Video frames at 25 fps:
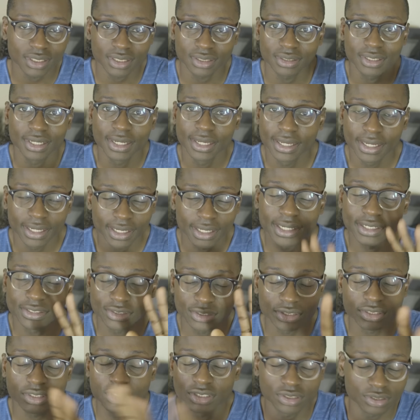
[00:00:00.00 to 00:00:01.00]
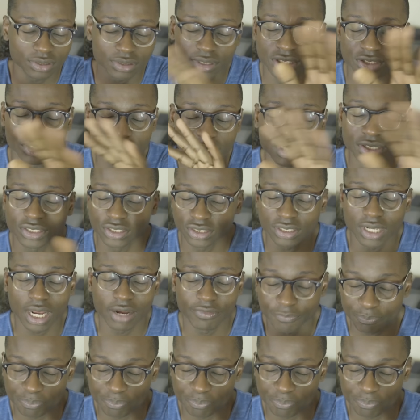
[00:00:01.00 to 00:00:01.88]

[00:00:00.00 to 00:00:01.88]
and it's just it's good stuff.